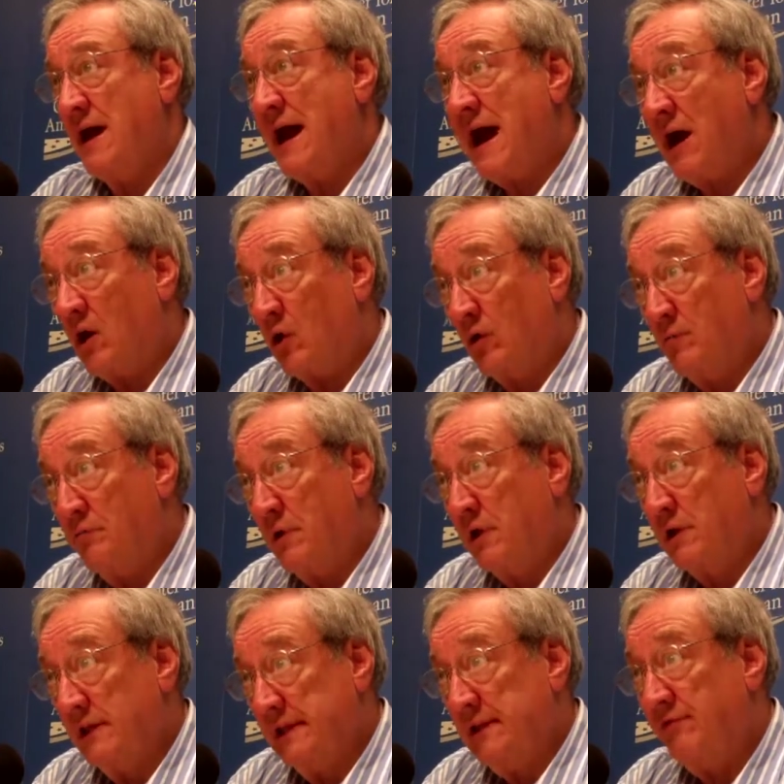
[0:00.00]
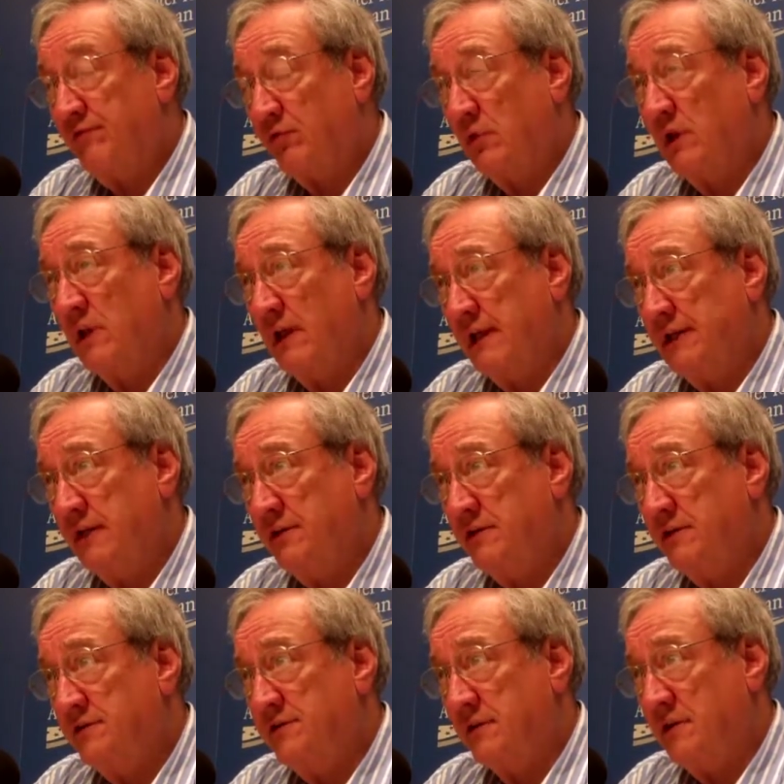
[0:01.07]
our belief
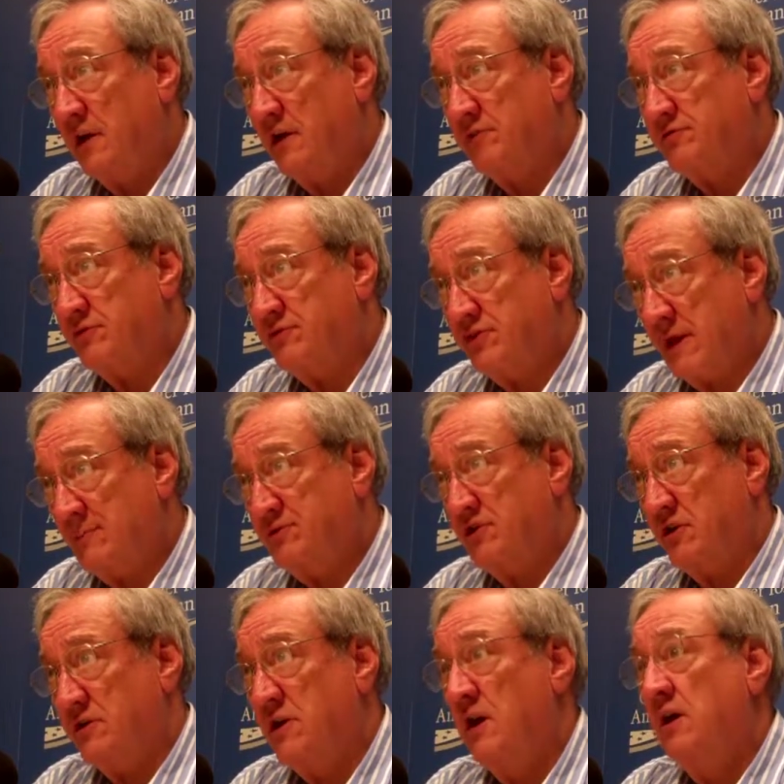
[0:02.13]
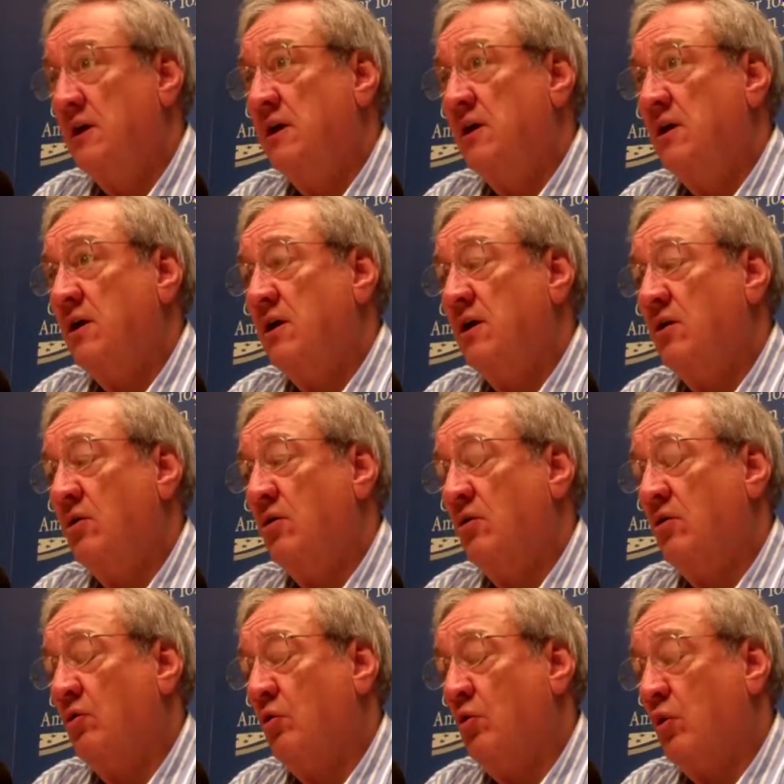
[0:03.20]
related to contraception.
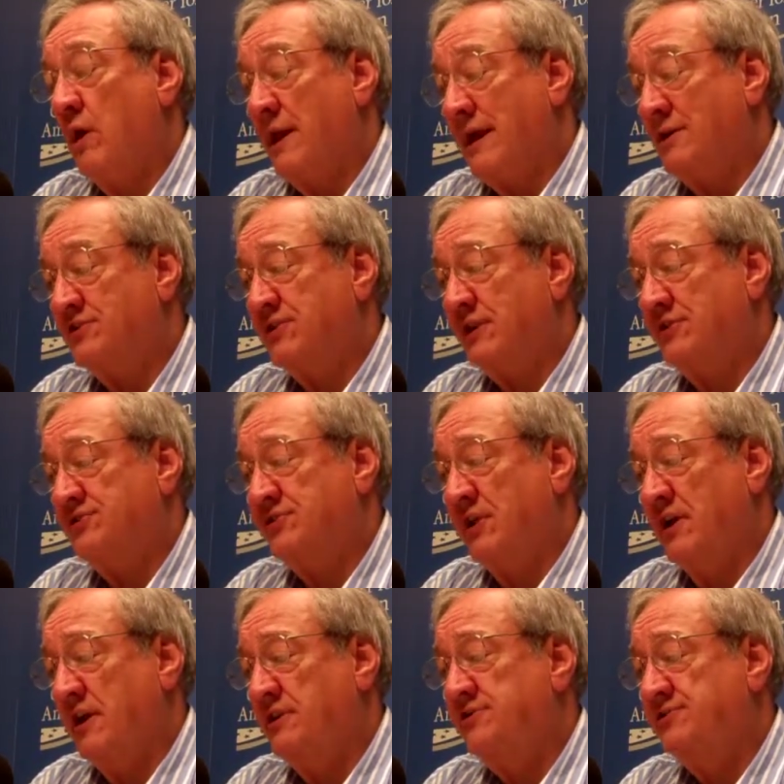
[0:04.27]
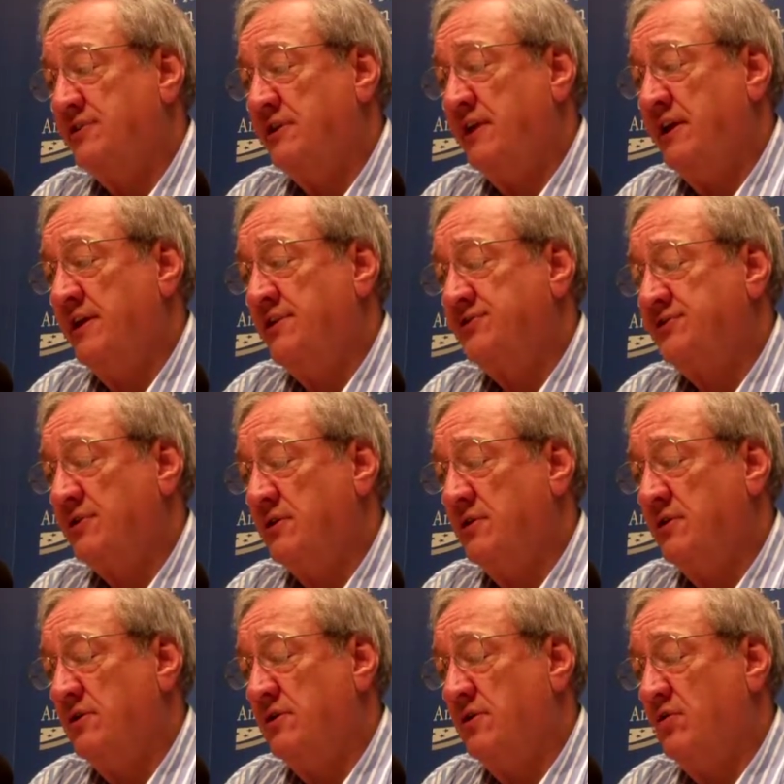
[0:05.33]
What our side says is
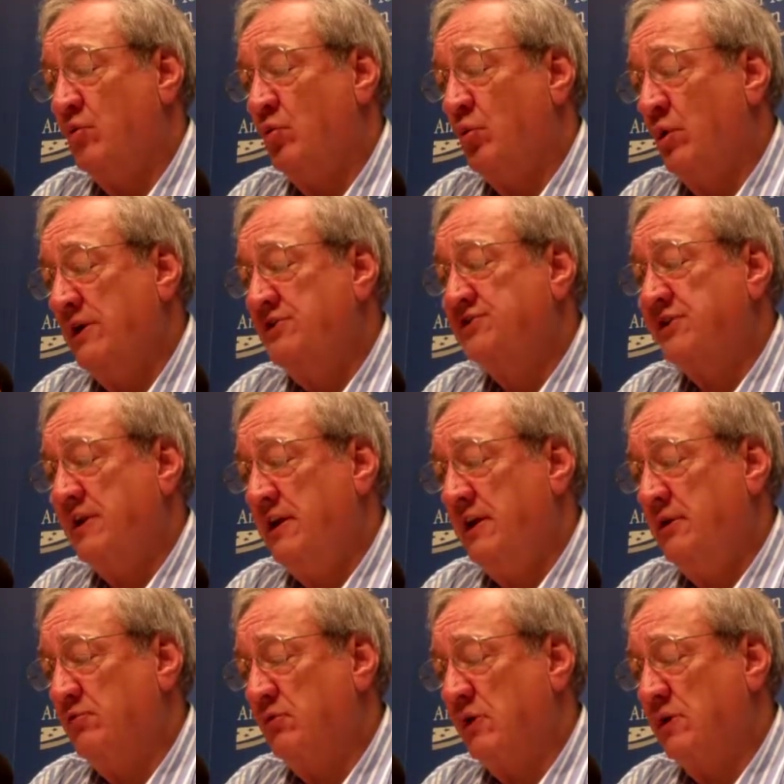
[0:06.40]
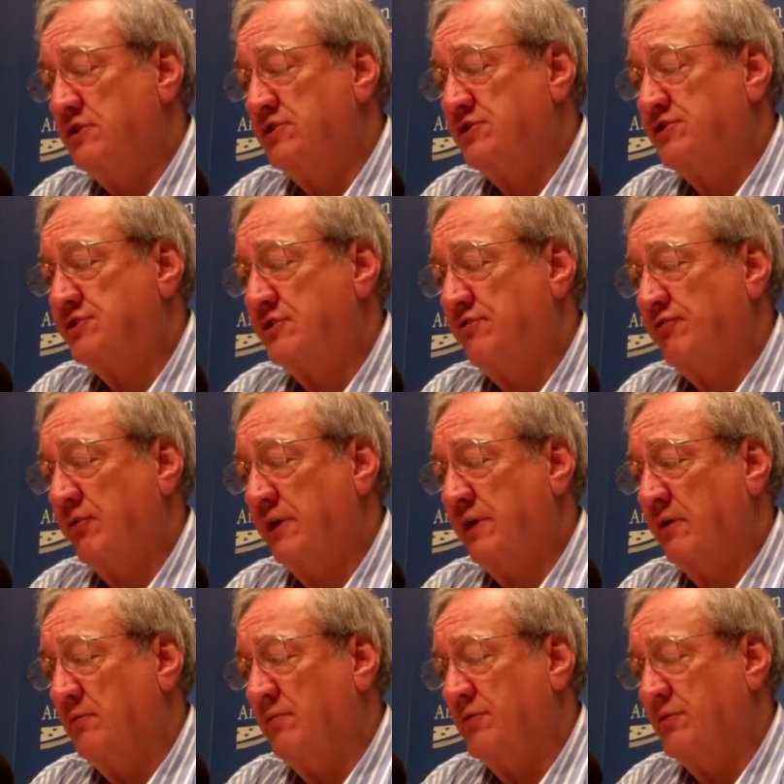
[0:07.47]
we see religious
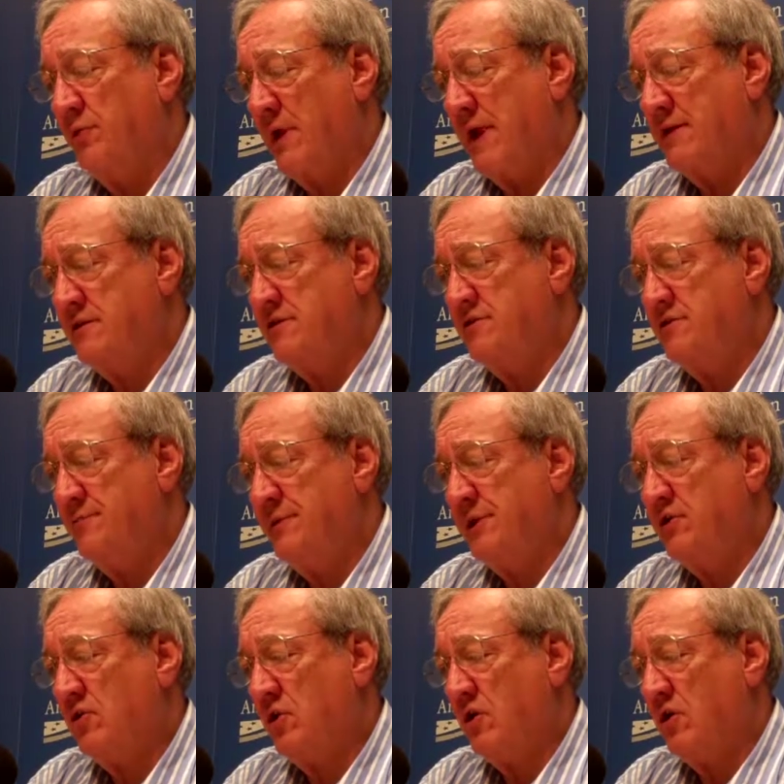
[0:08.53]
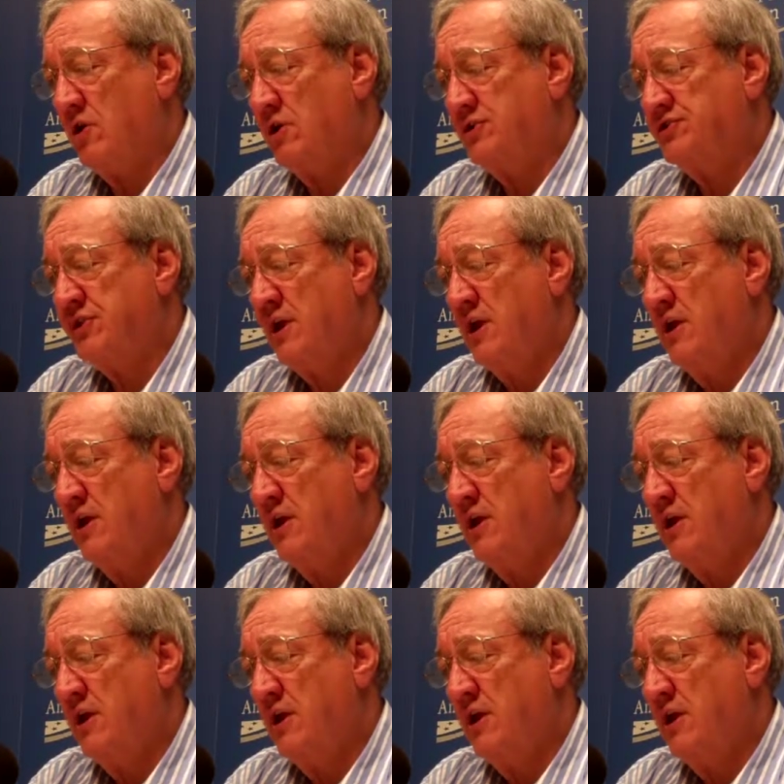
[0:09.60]
freedom threatened because